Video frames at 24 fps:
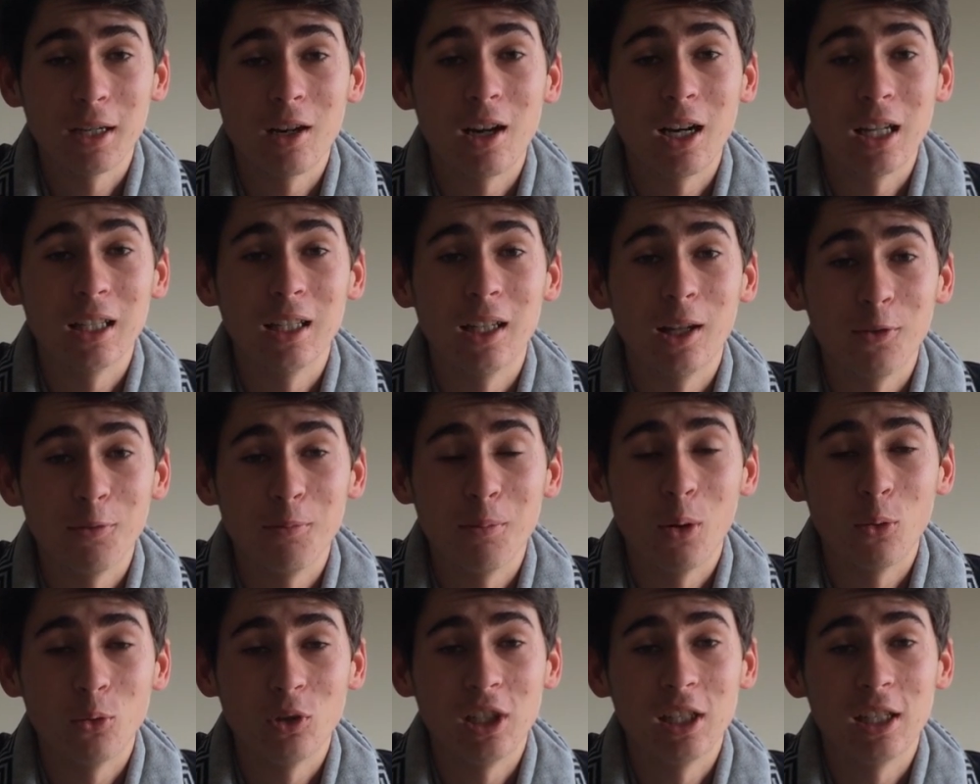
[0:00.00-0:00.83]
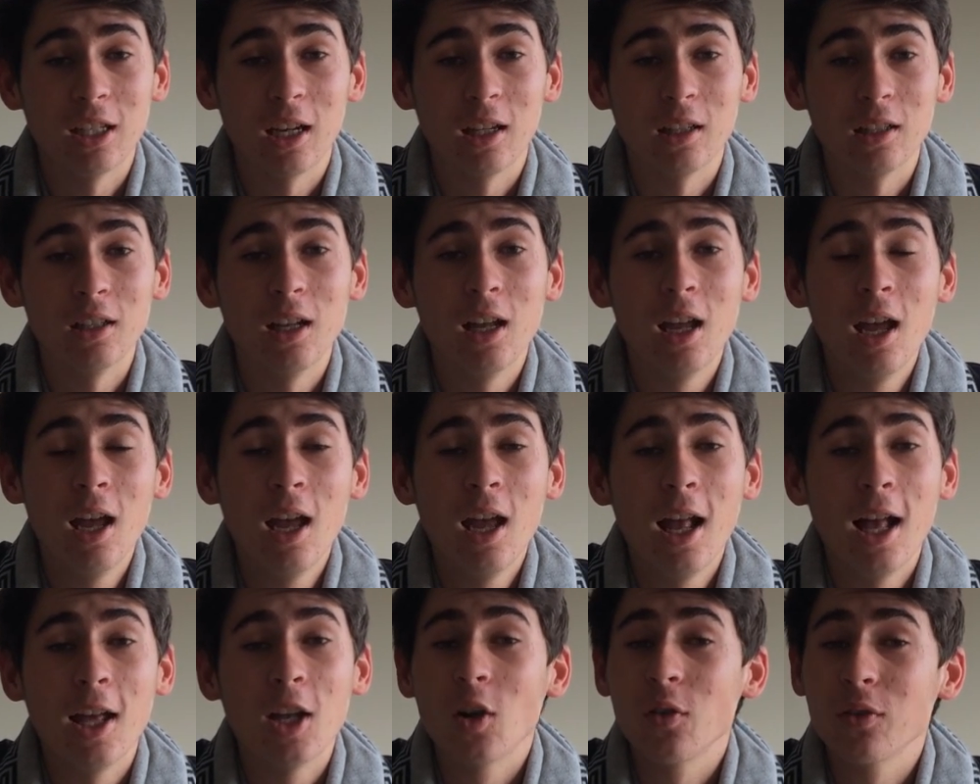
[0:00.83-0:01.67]
I love multicolor,
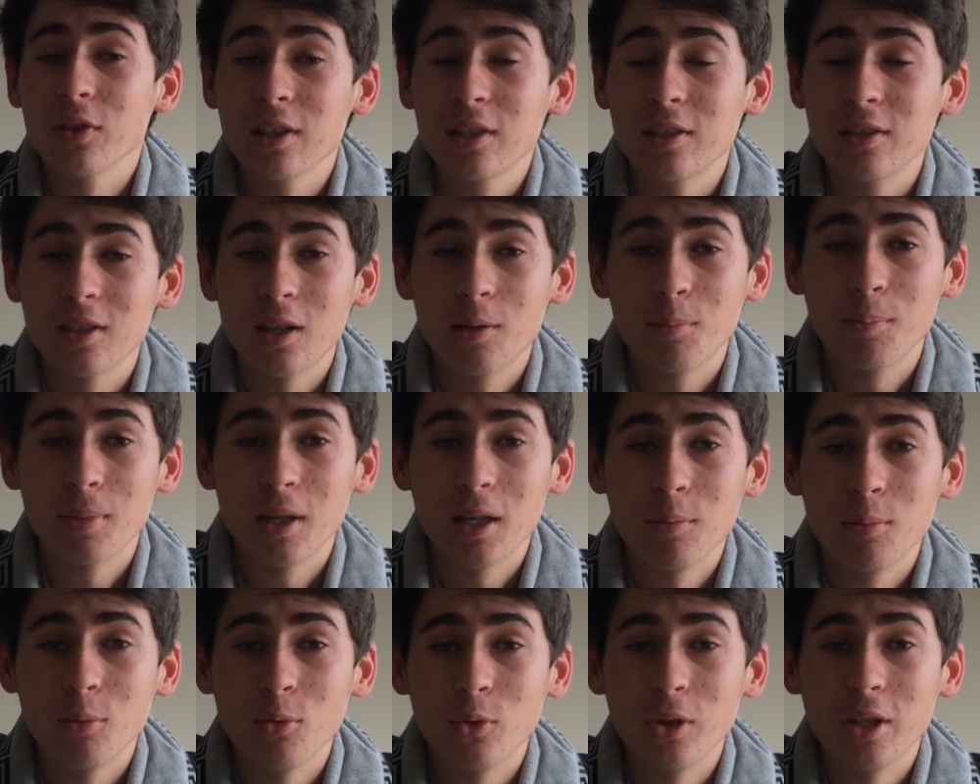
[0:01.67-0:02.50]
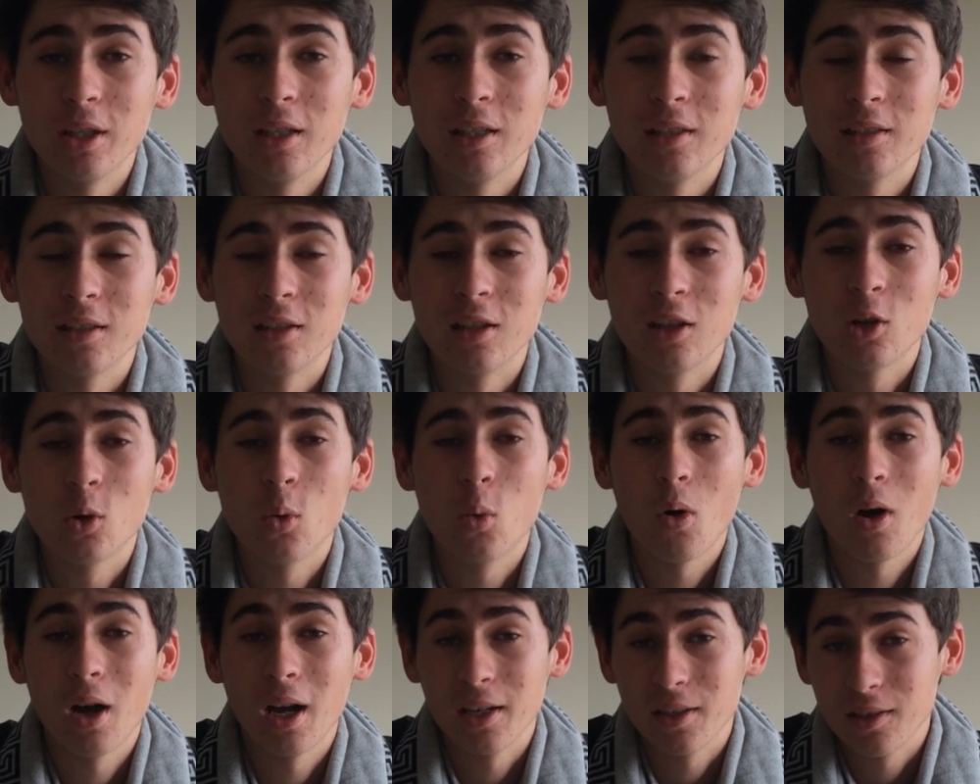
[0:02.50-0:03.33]
and obviously some people, it is an
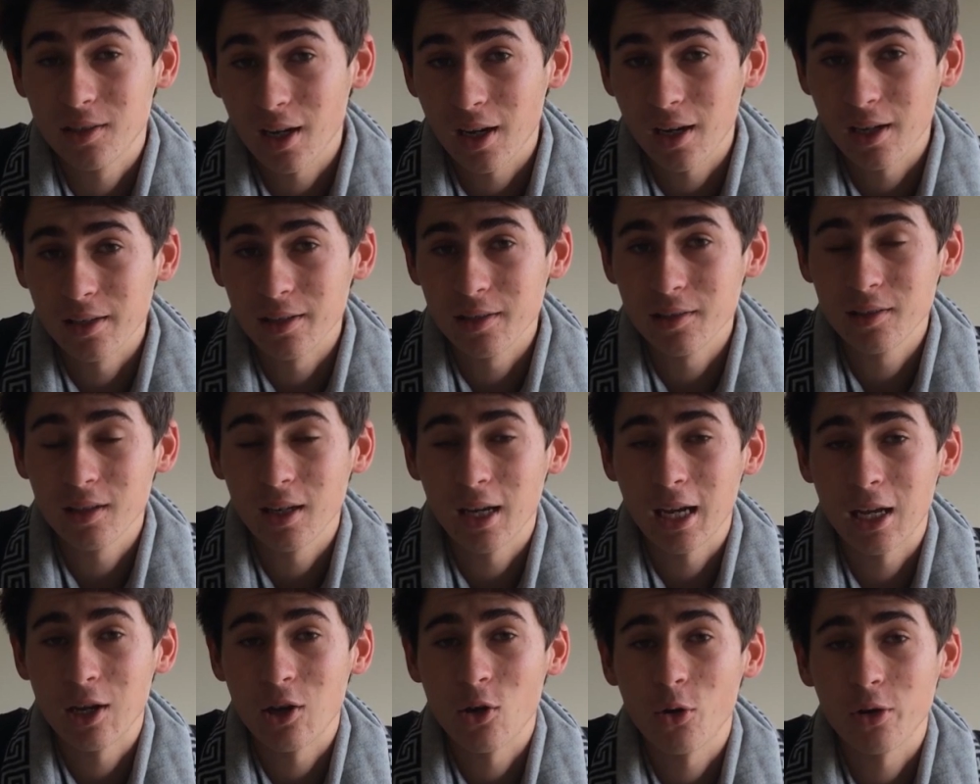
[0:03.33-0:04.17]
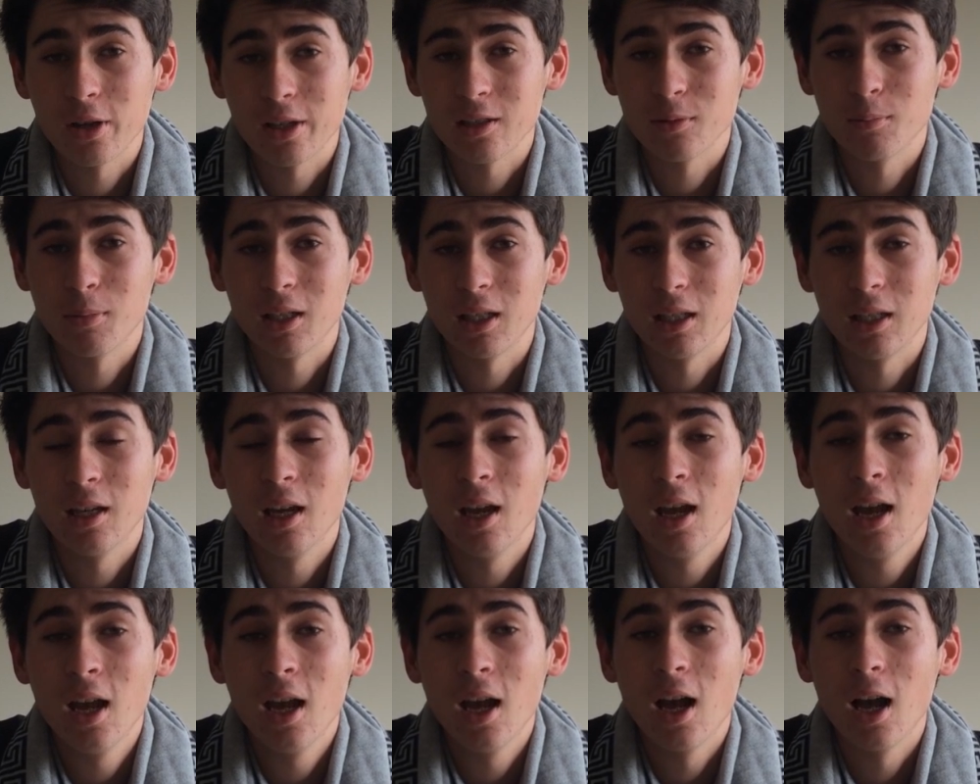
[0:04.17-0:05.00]
acquired taste and not as many
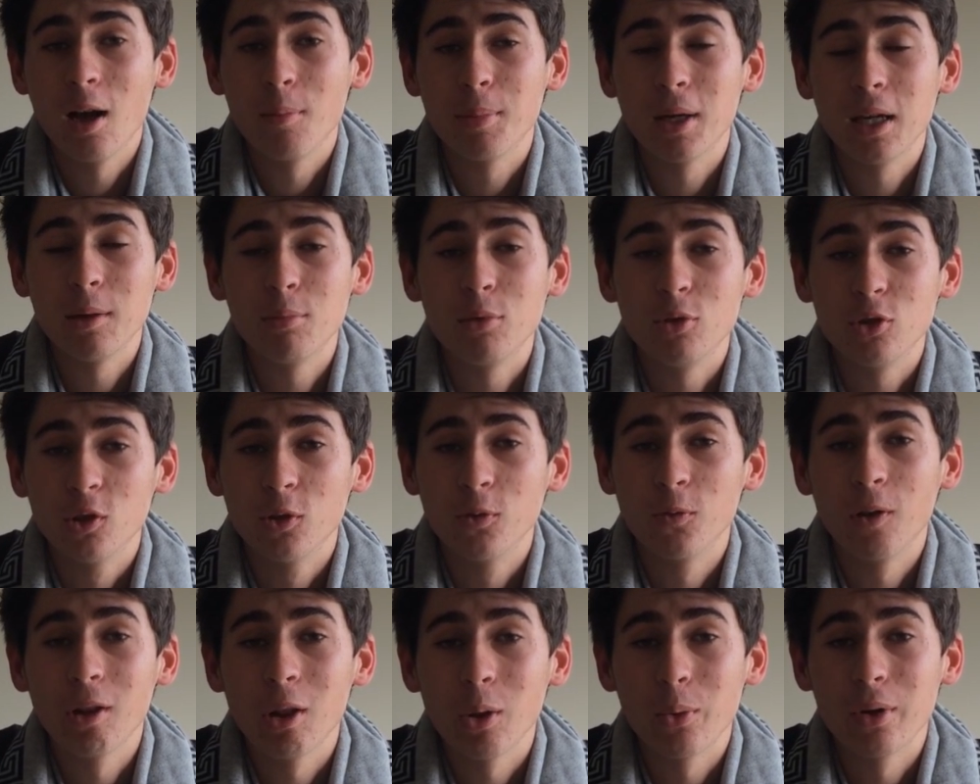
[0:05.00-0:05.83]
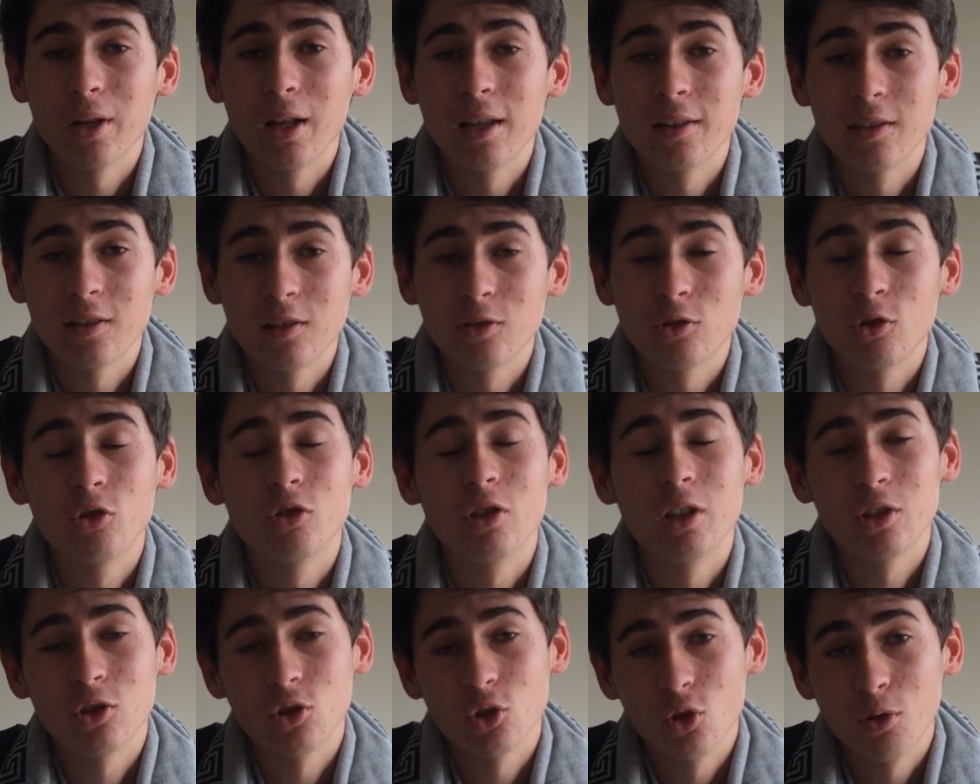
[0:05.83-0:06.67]
people do follow it as the
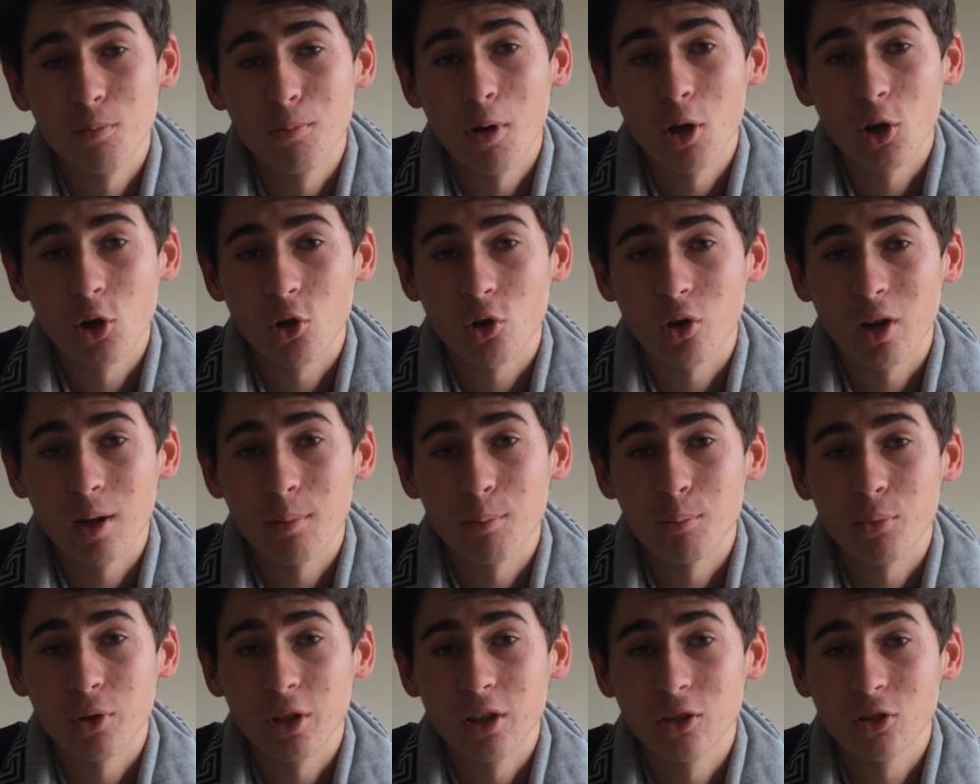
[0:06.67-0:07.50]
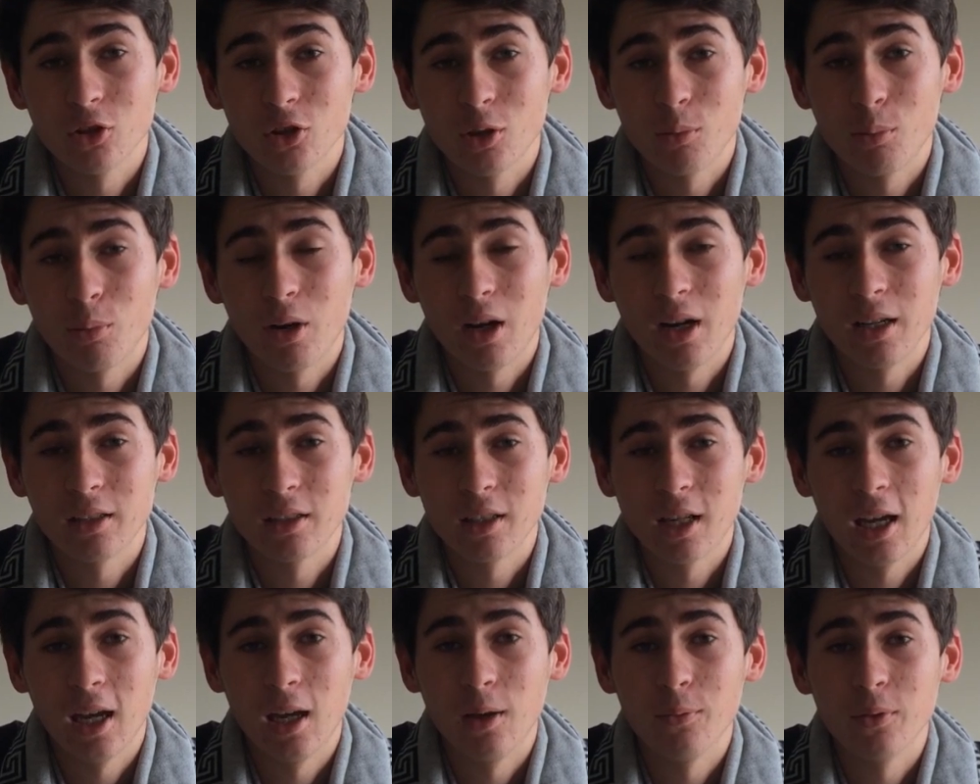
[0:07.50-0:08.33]
traditional monogram print on the brown
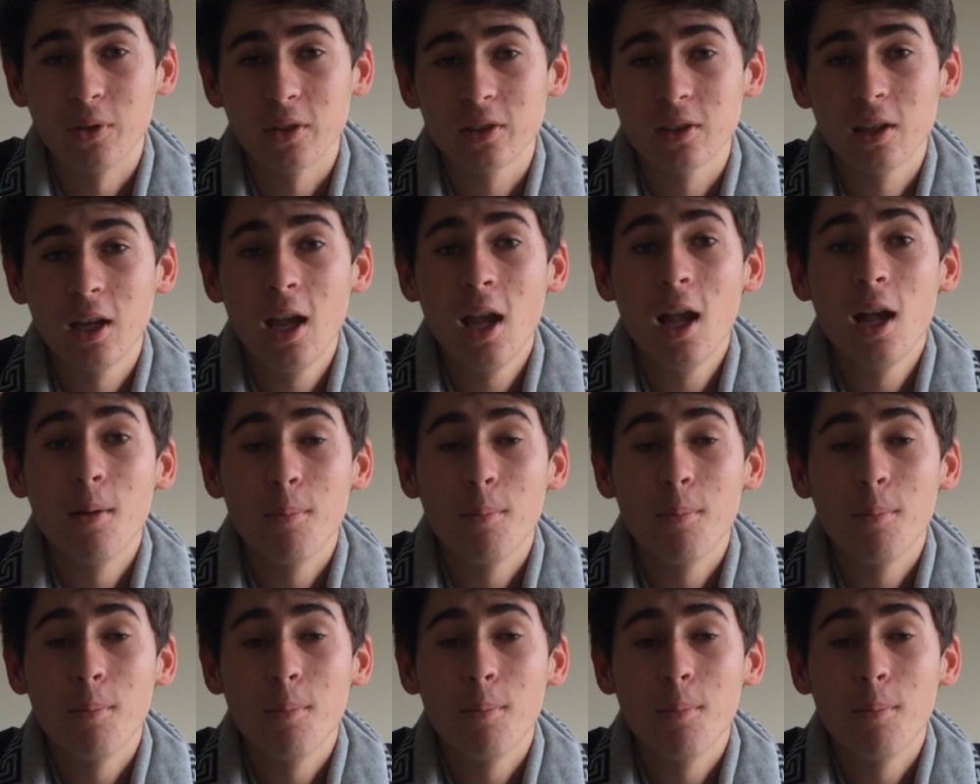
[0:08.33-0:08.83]
canvas,